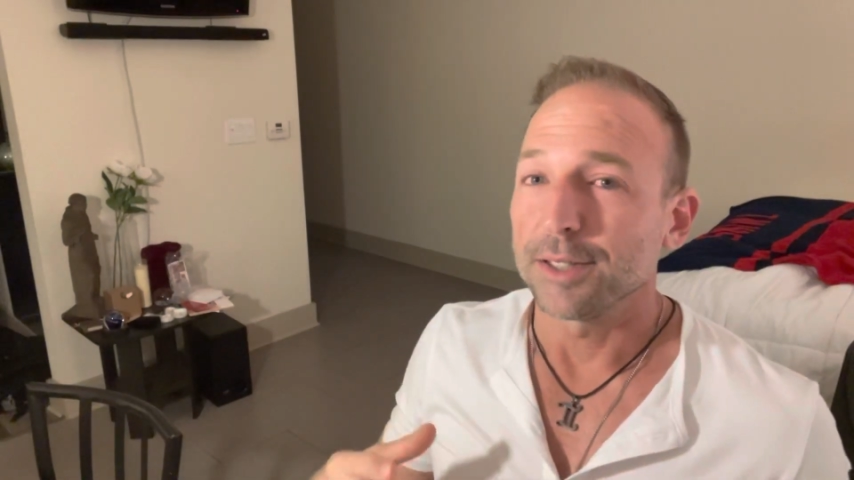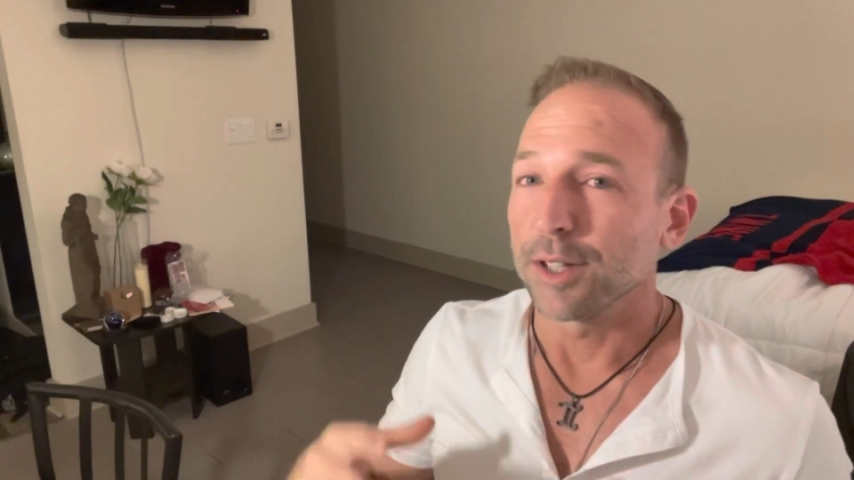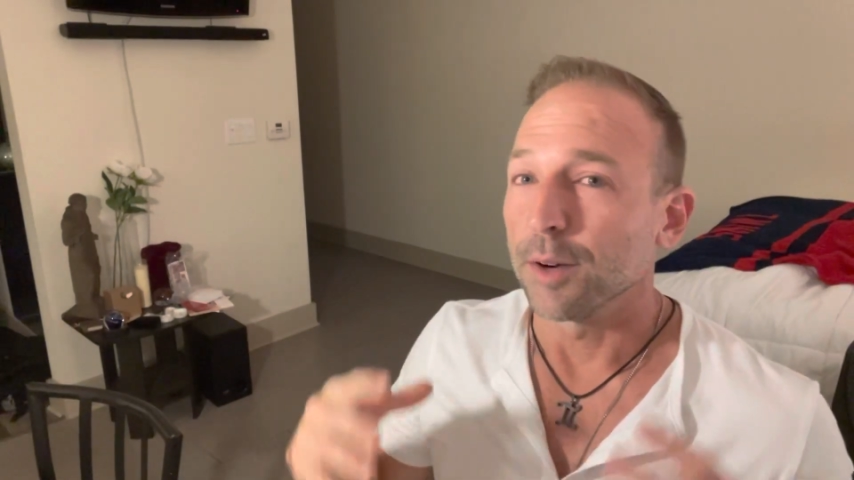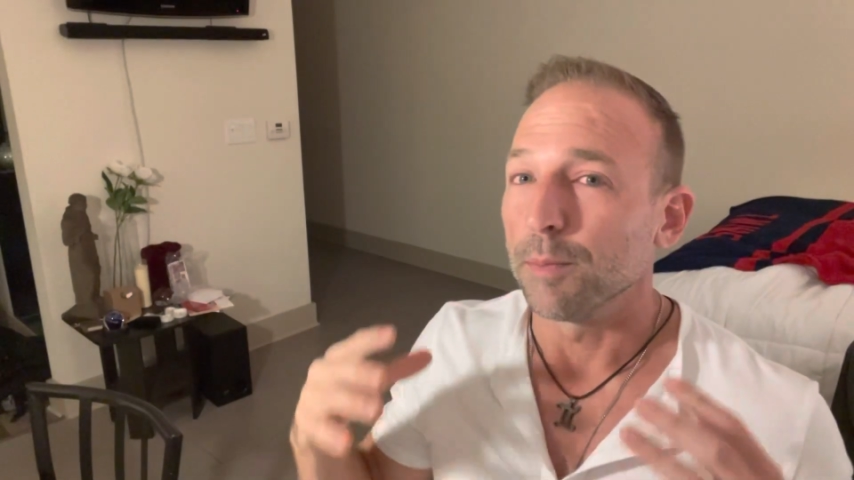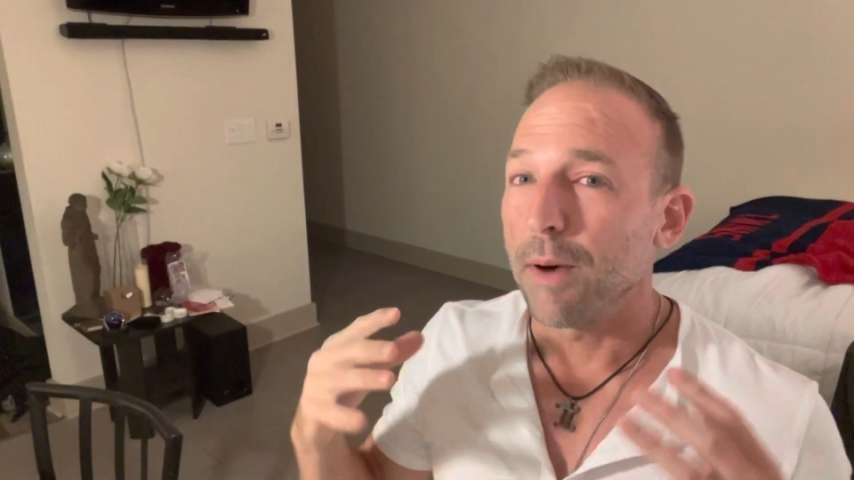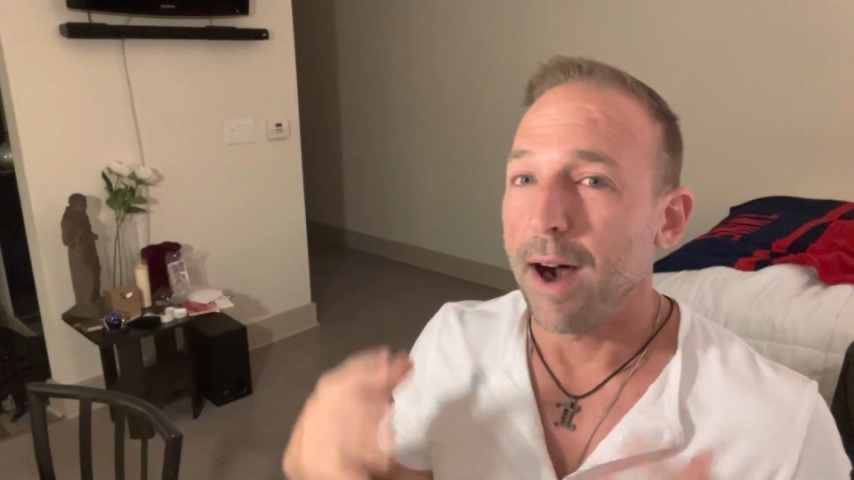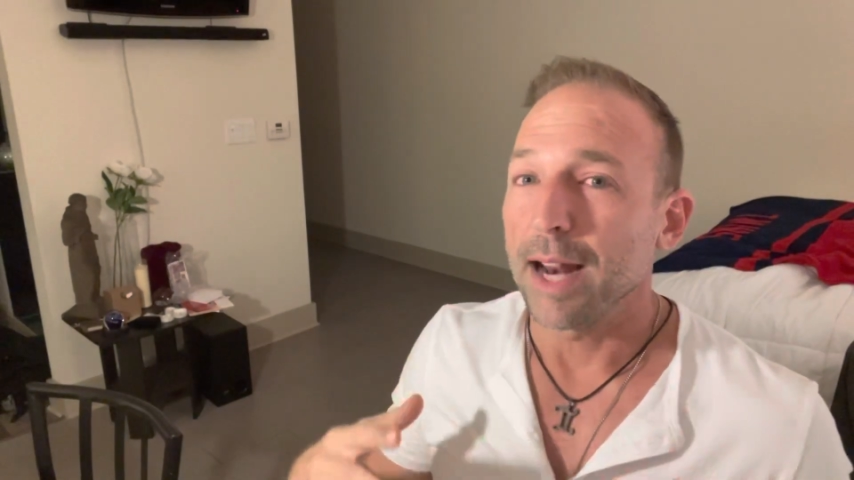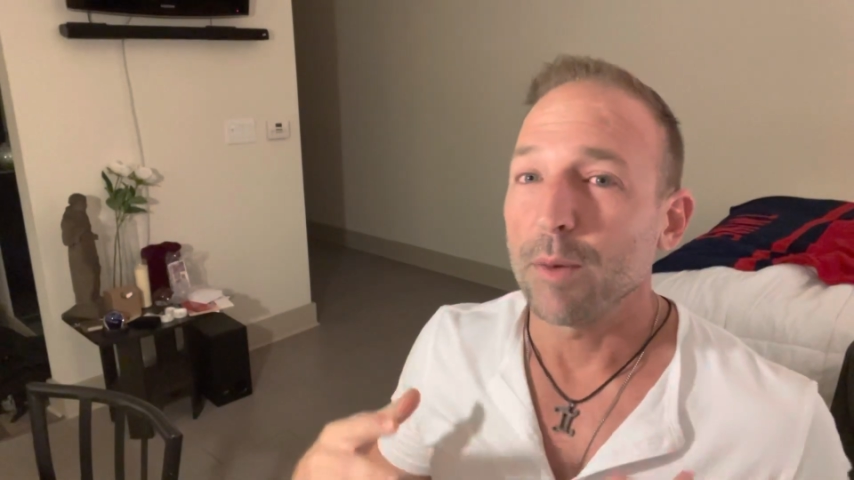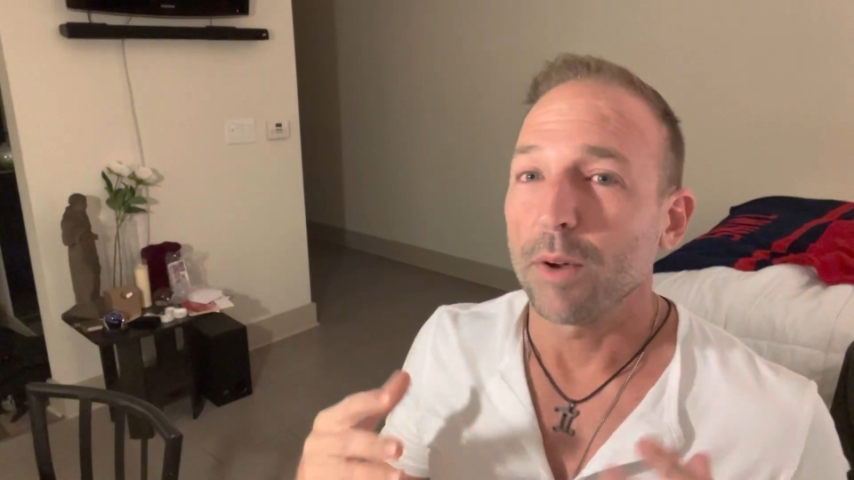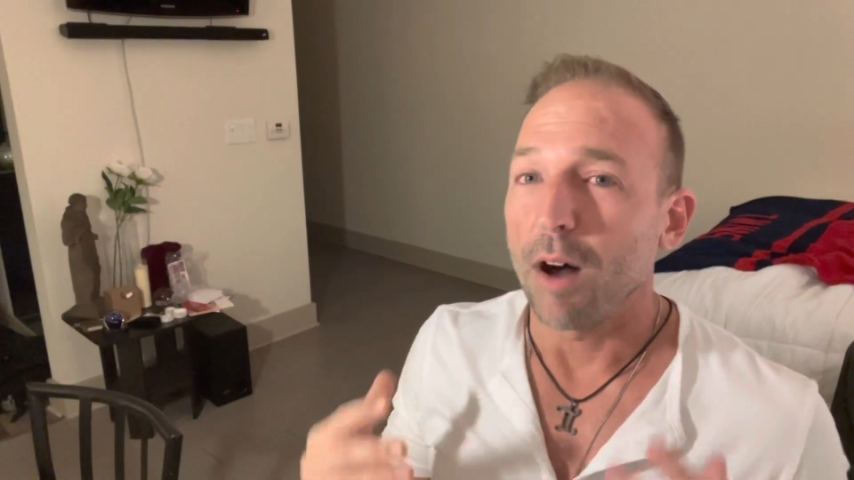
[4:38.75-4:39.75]
your
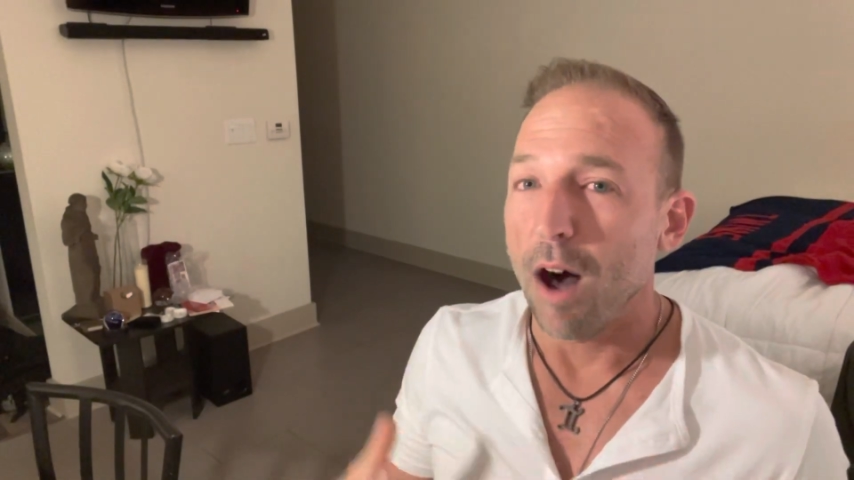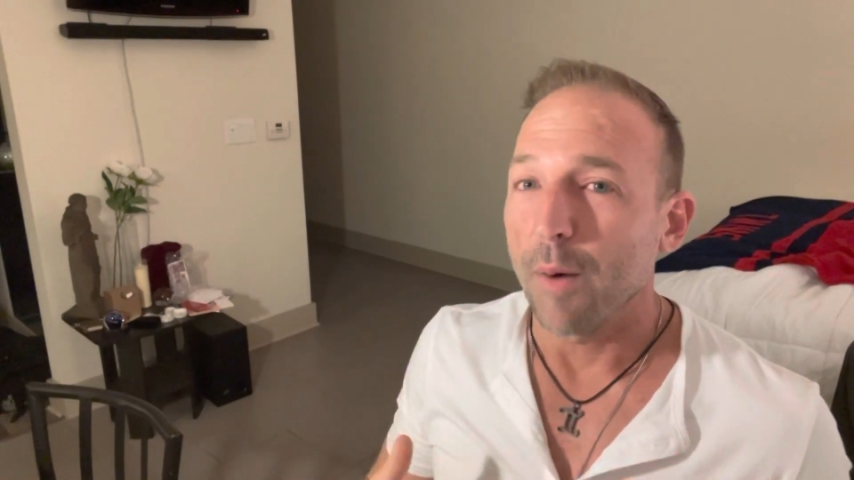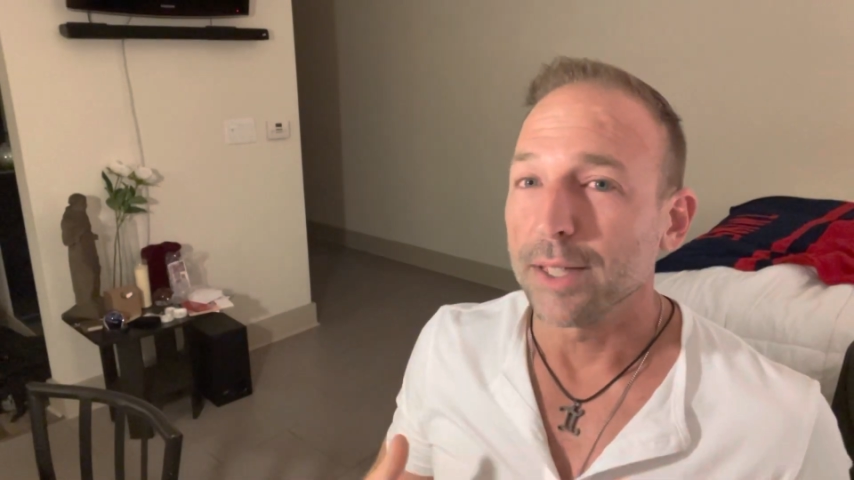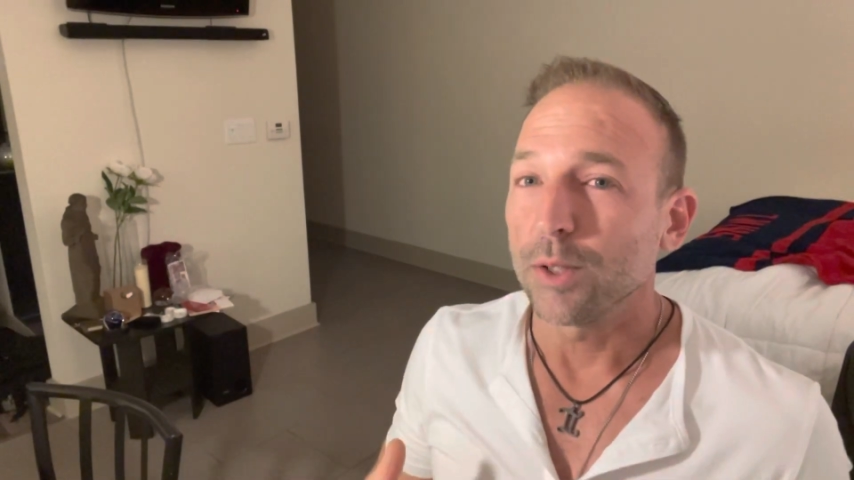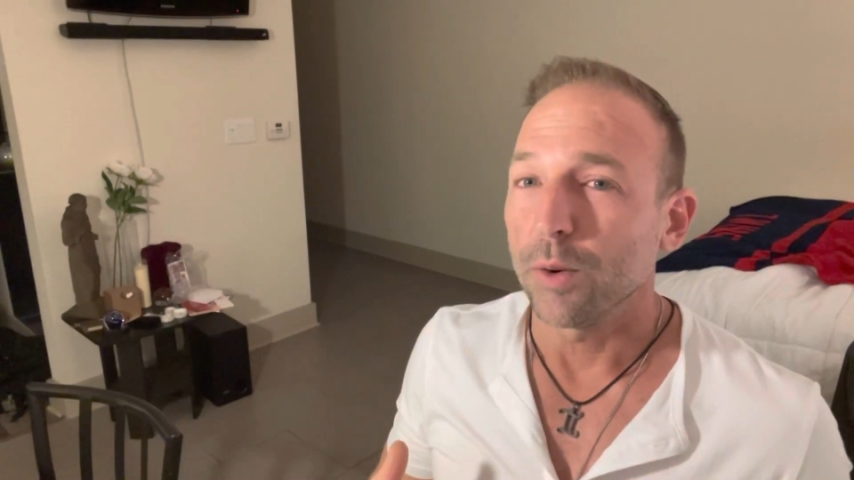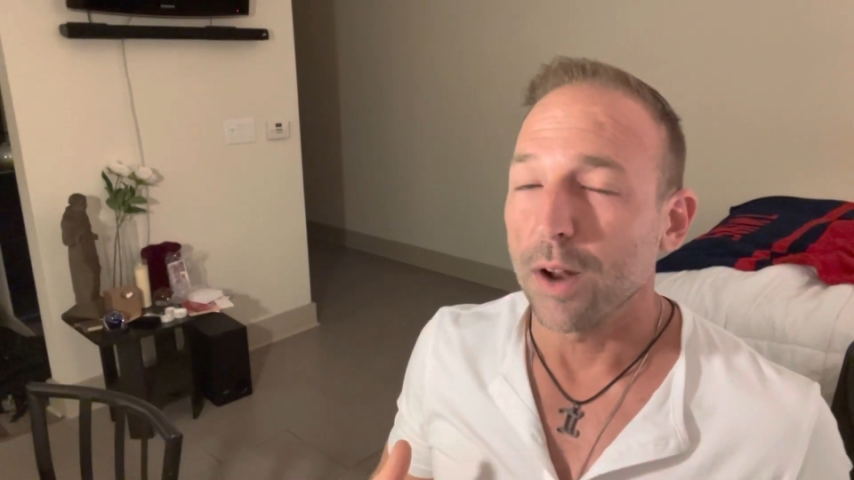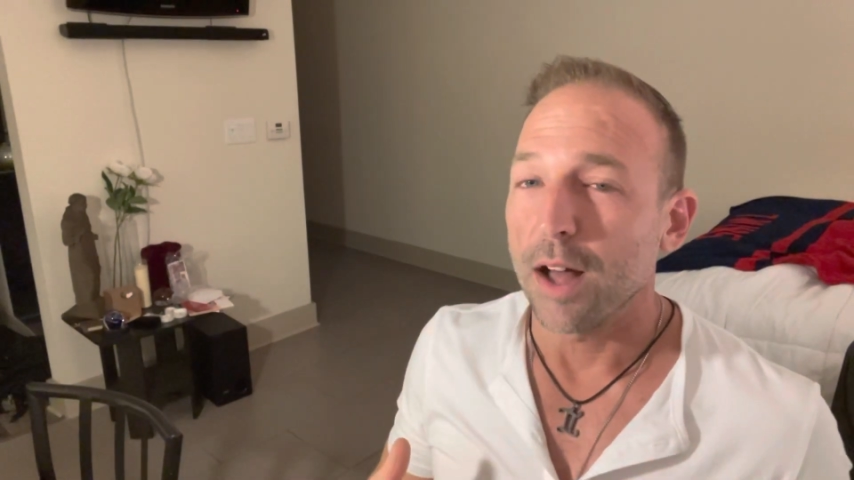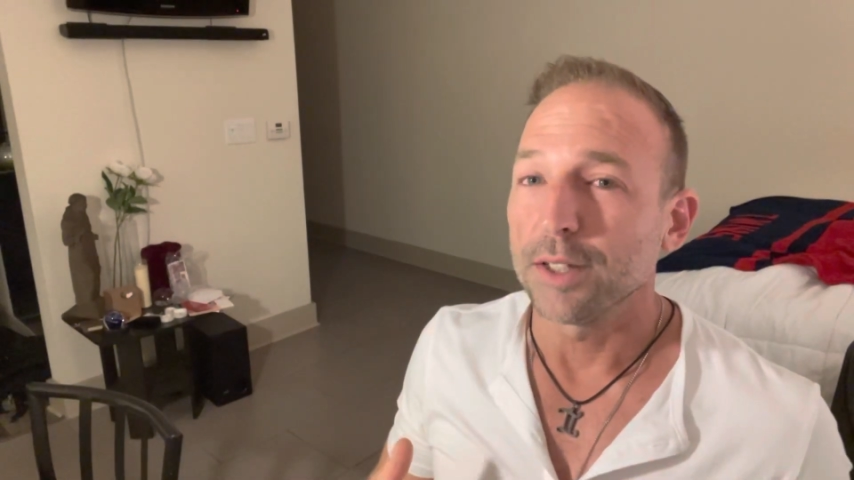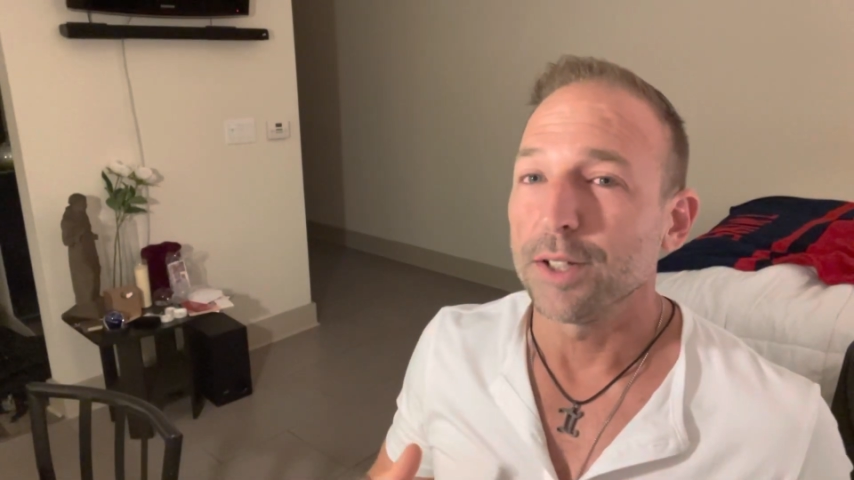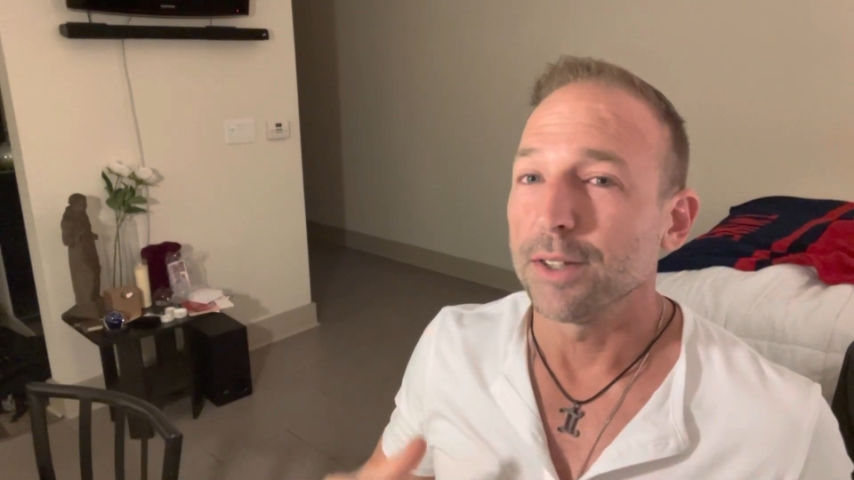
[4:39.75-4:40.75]
body will always hold
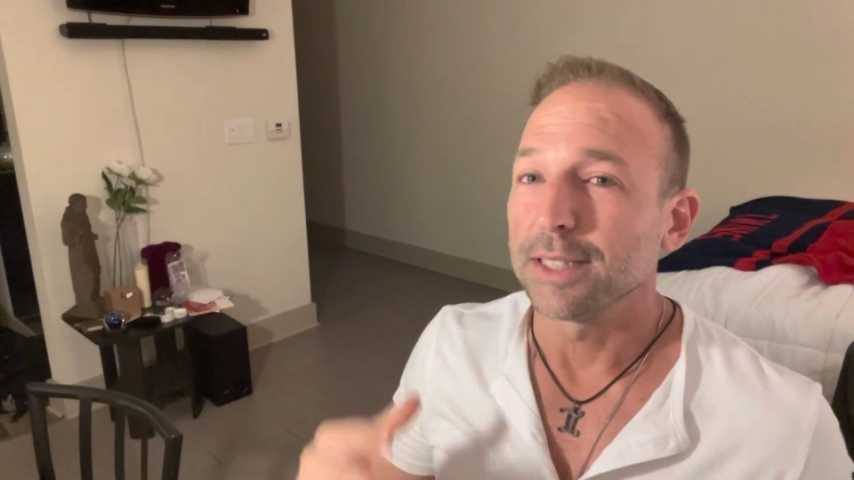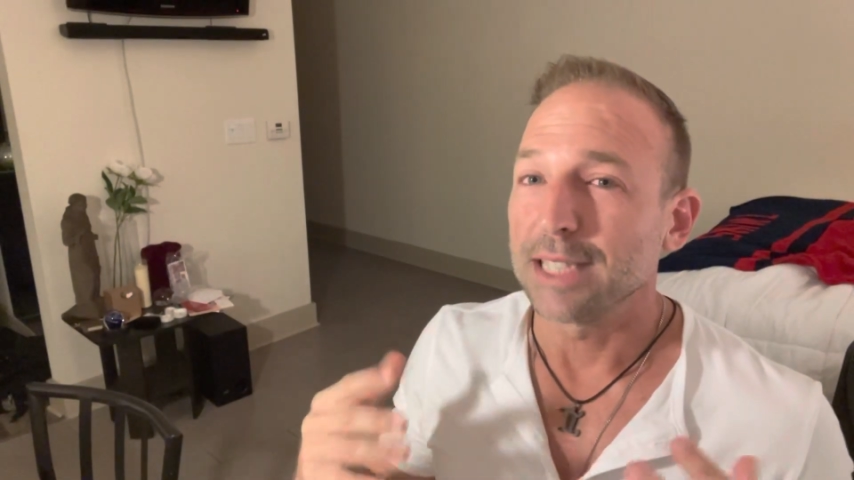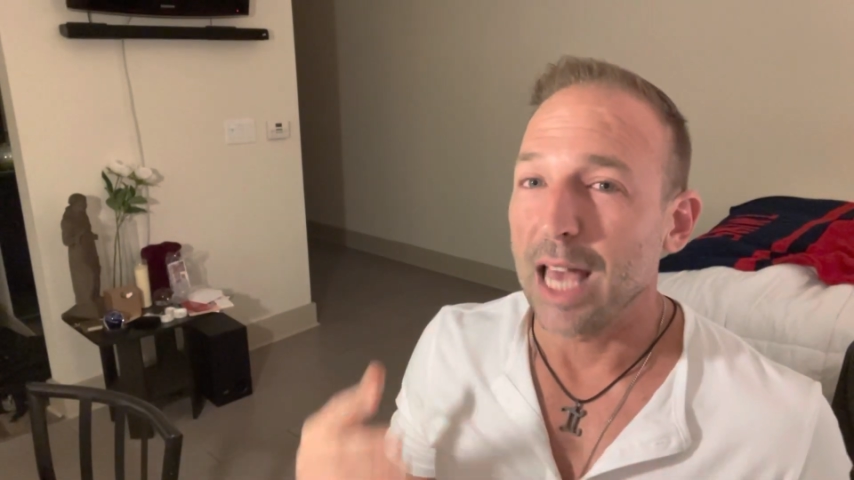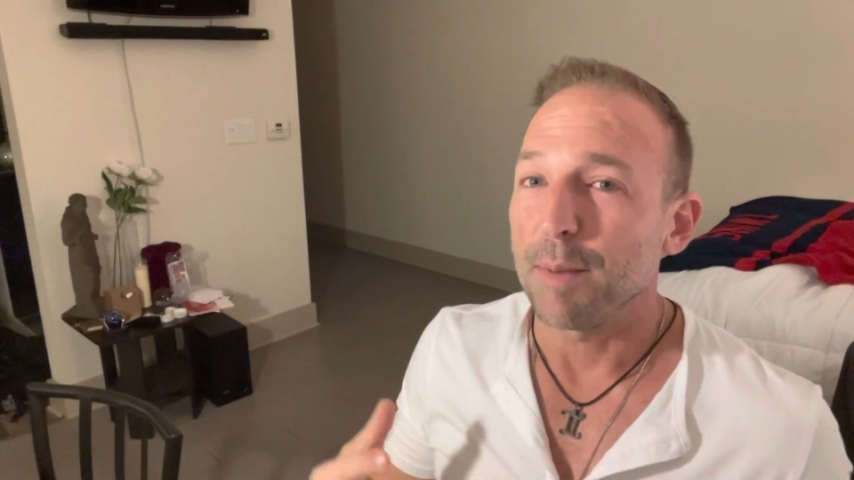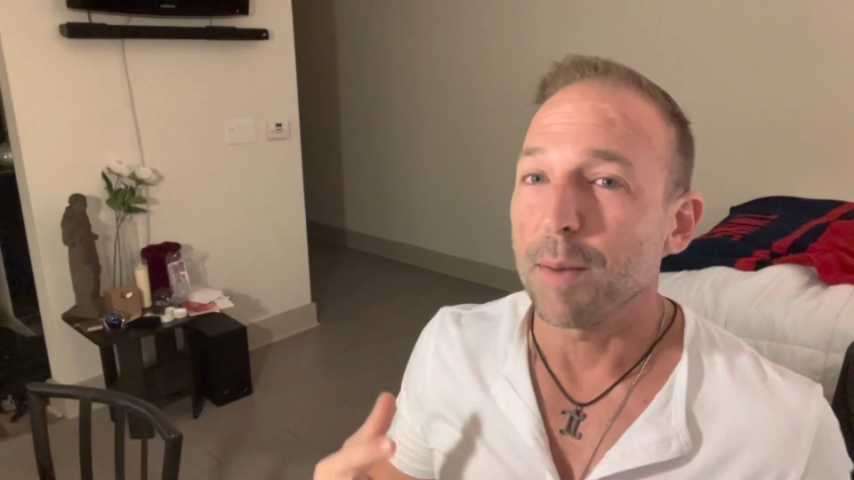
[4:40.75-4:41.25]
on to the same